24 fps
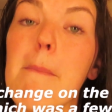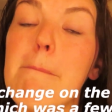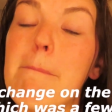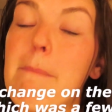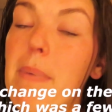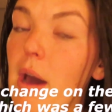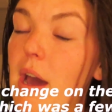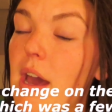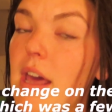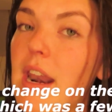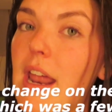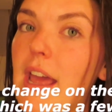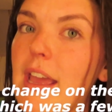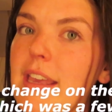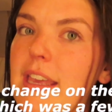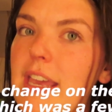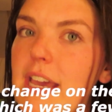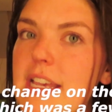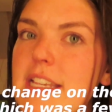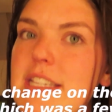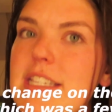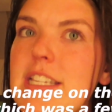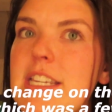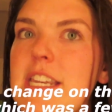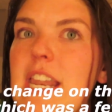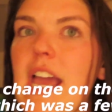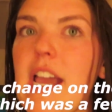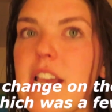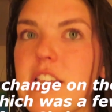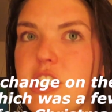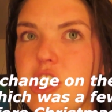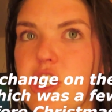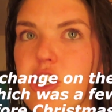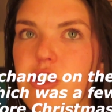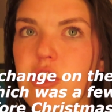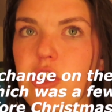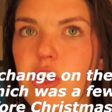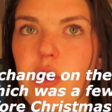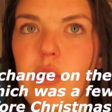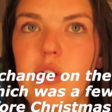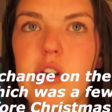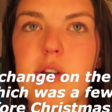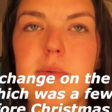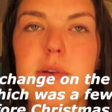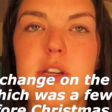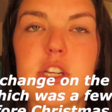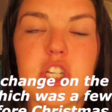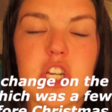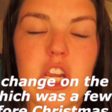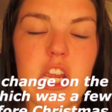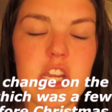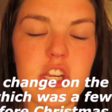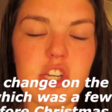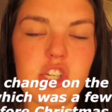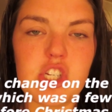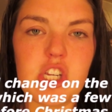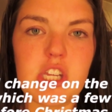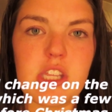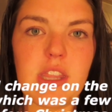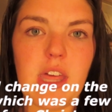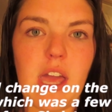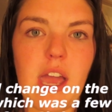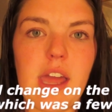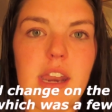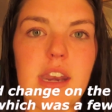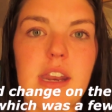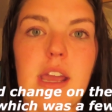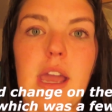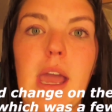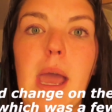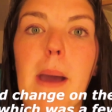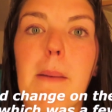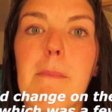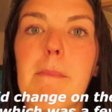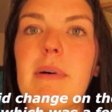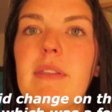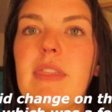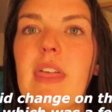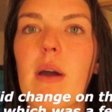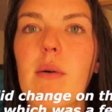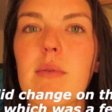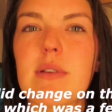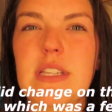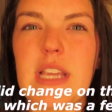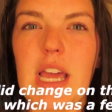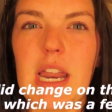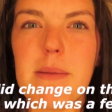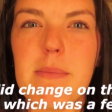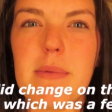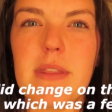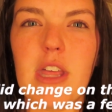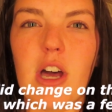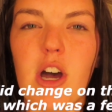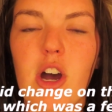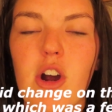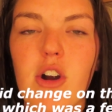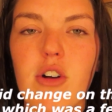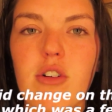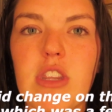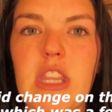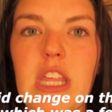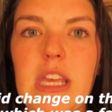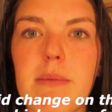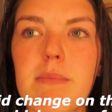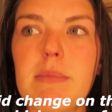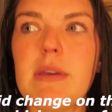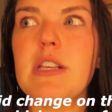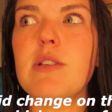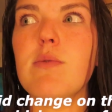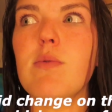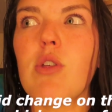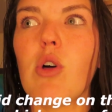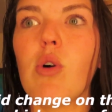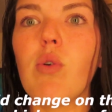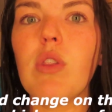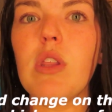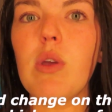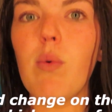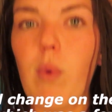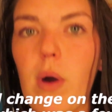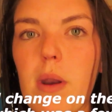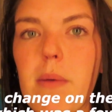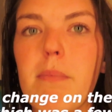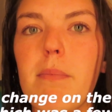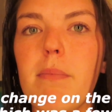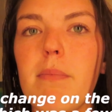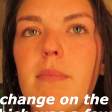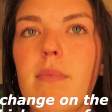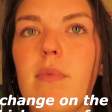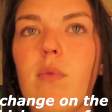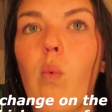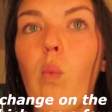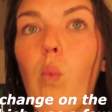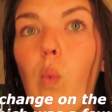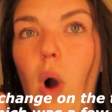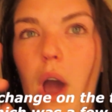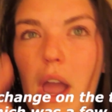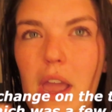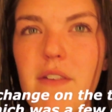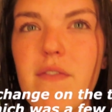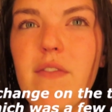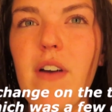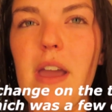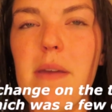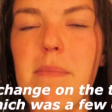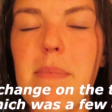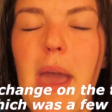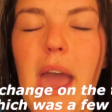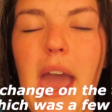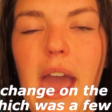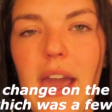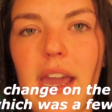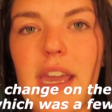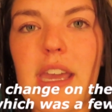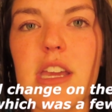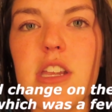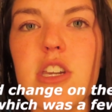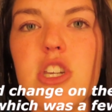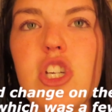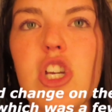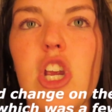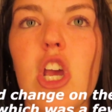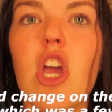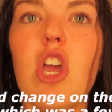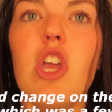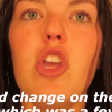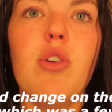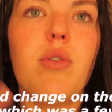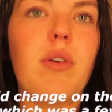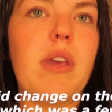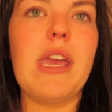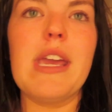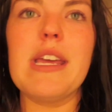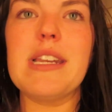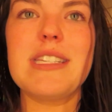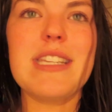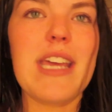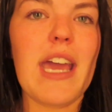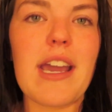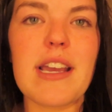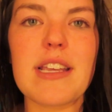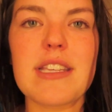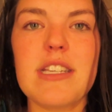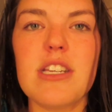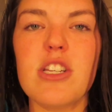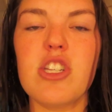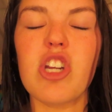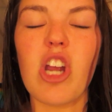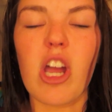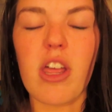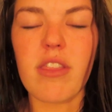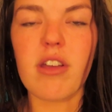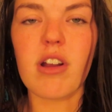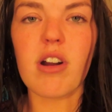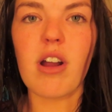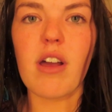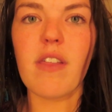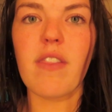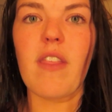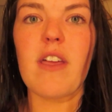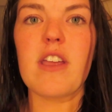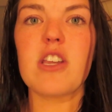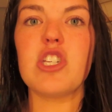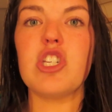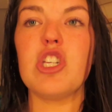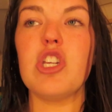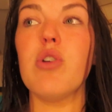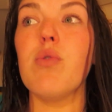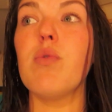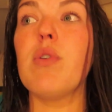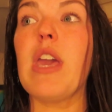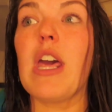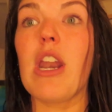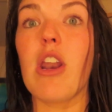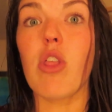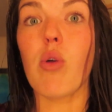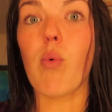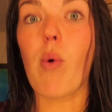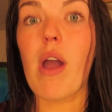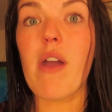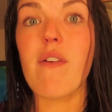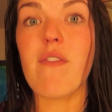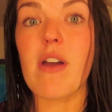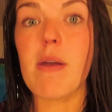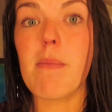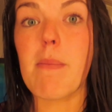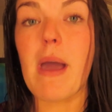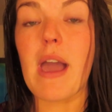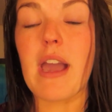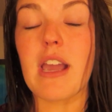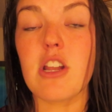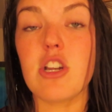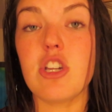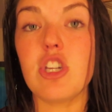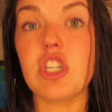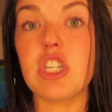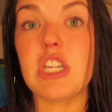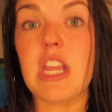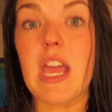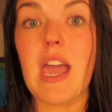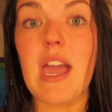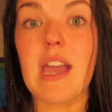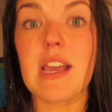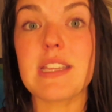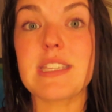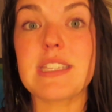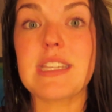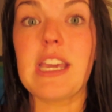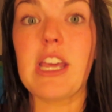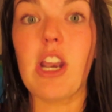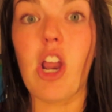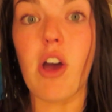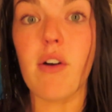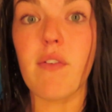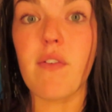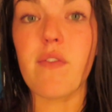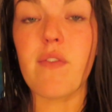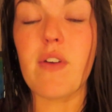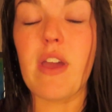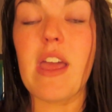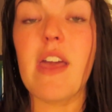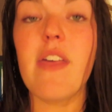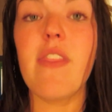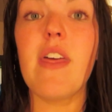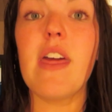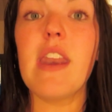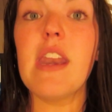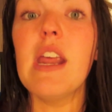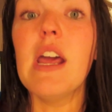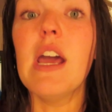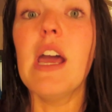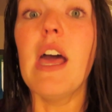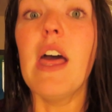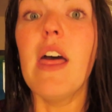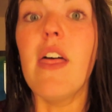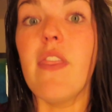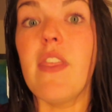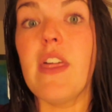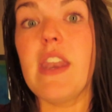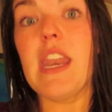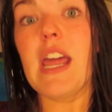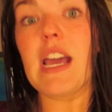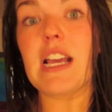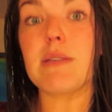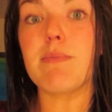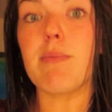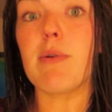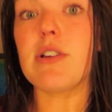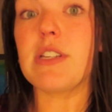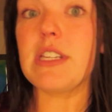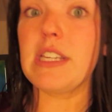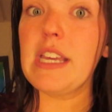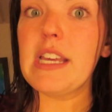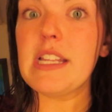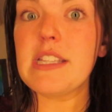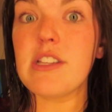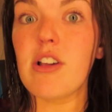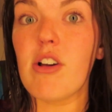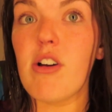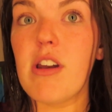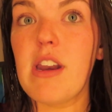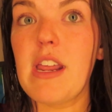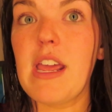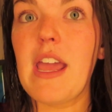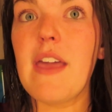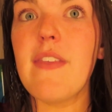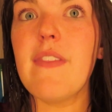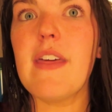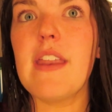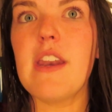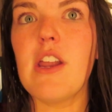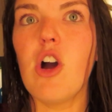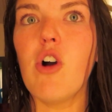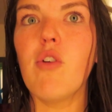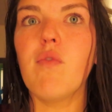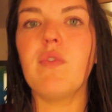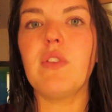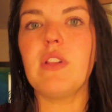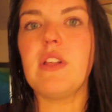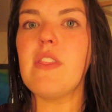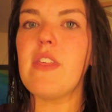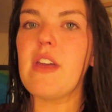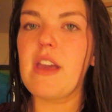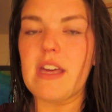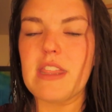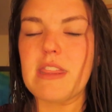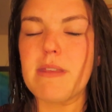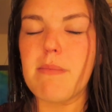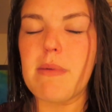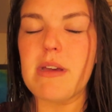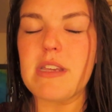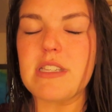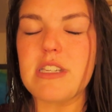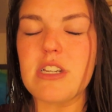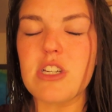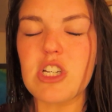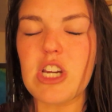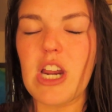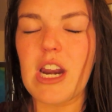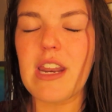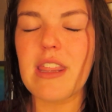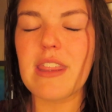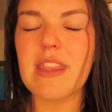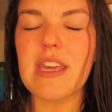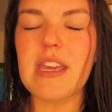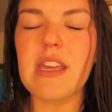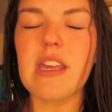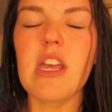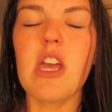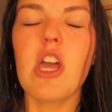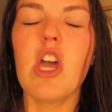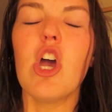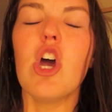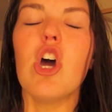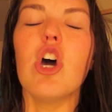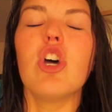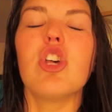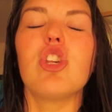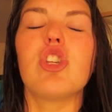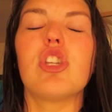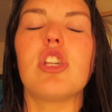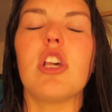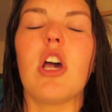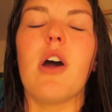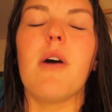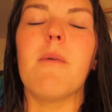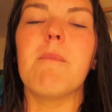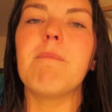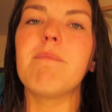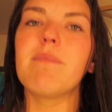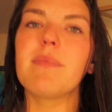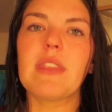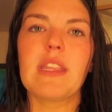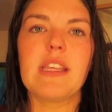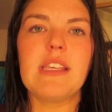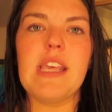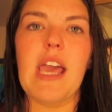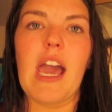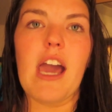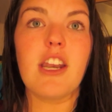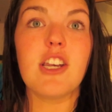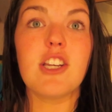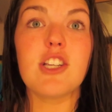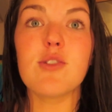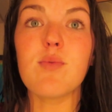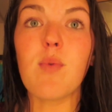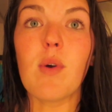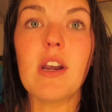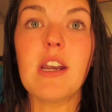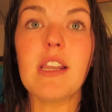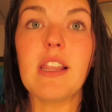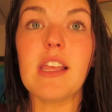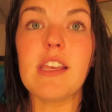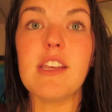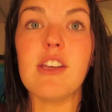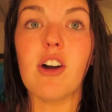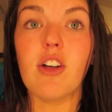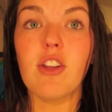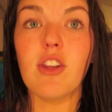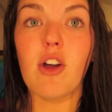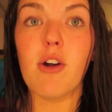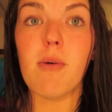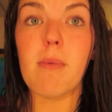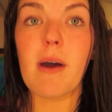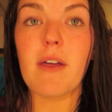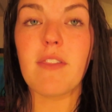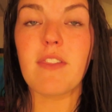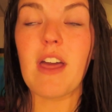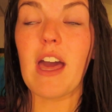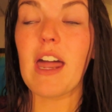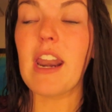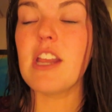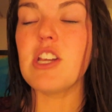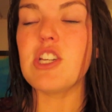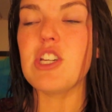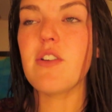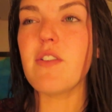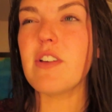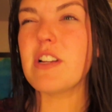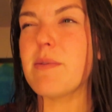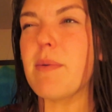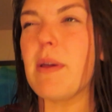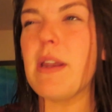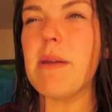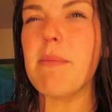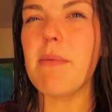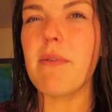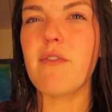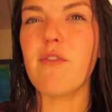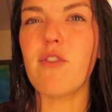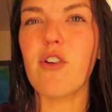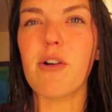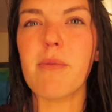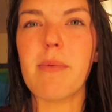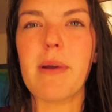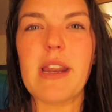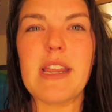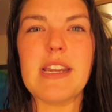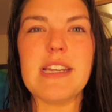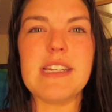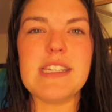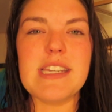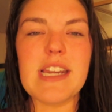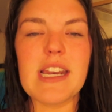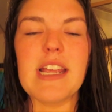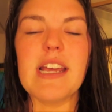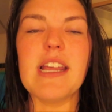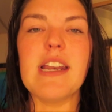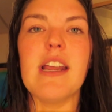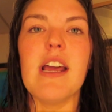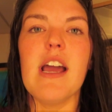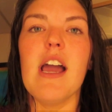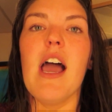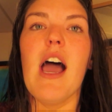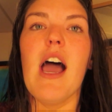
But I guess next year they're going to be changing that. But that was kind of been the hard thing because with only one Wi-Fi package, you can't text each other unless you get on the Wi-Fi package, text, get off of it, and then the next person gets on it, and then hopefully they get the message kind of thing. So yeah, I just wanted to let y'all know about that. I should have explained it before, but I didn't.